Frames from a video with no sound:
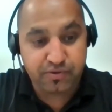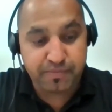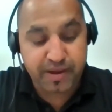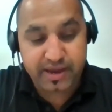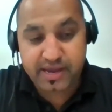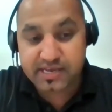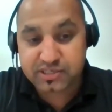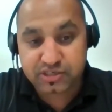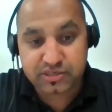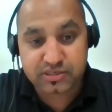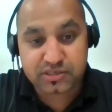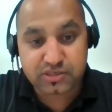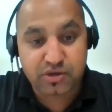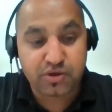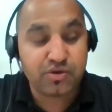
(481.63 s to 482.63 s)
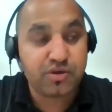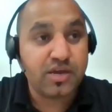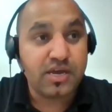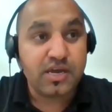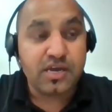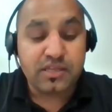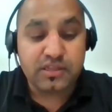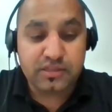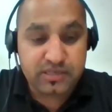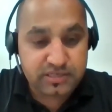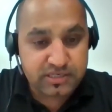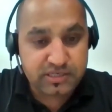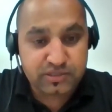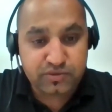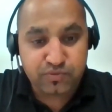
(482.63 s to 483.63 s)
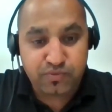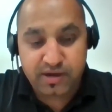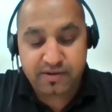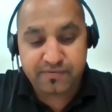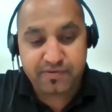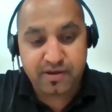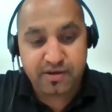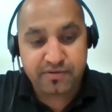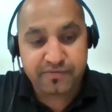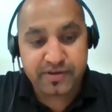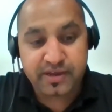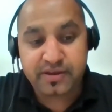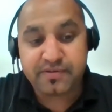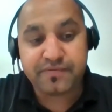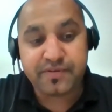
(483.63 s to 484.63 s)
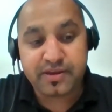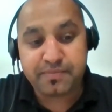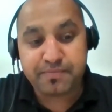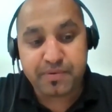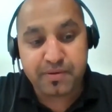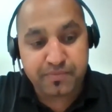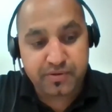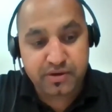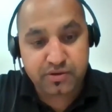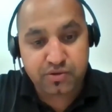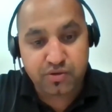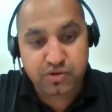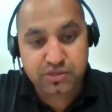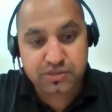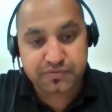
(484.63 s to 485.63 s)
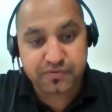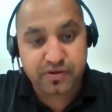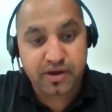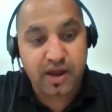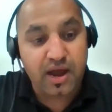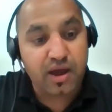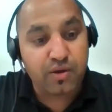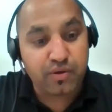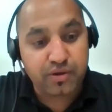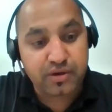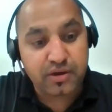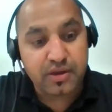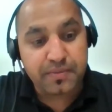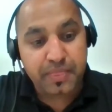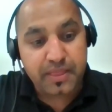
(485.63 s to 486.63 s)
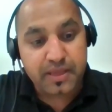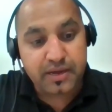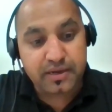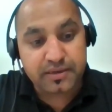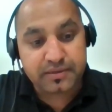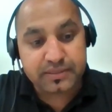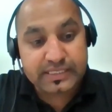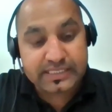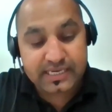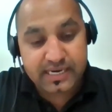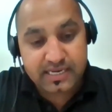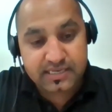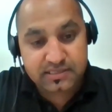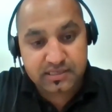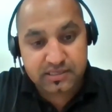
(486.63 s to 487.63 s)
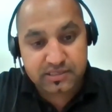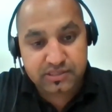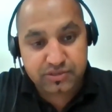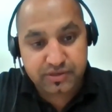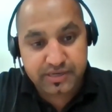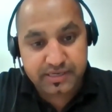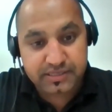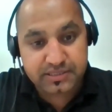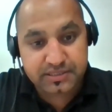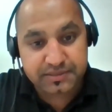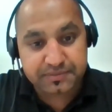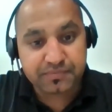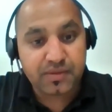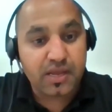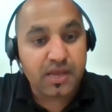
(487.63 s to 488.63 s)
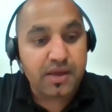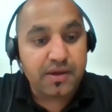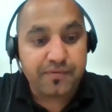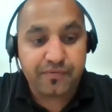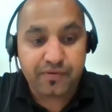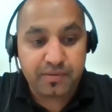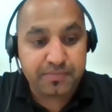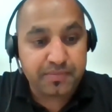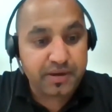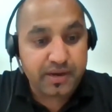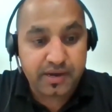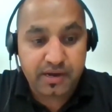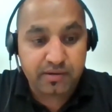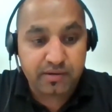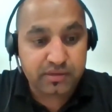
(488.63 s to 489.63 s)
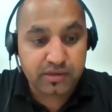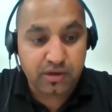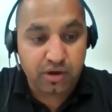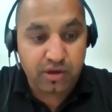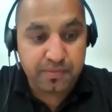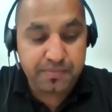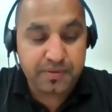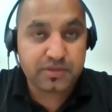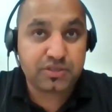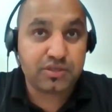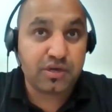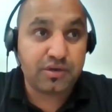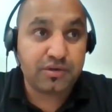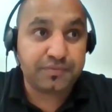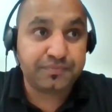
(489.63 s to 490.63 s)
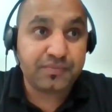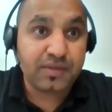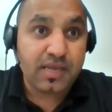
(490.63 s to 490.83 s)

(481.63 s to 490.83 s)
magazine. So this is one of our very, very popular course for our international students from around the globe. So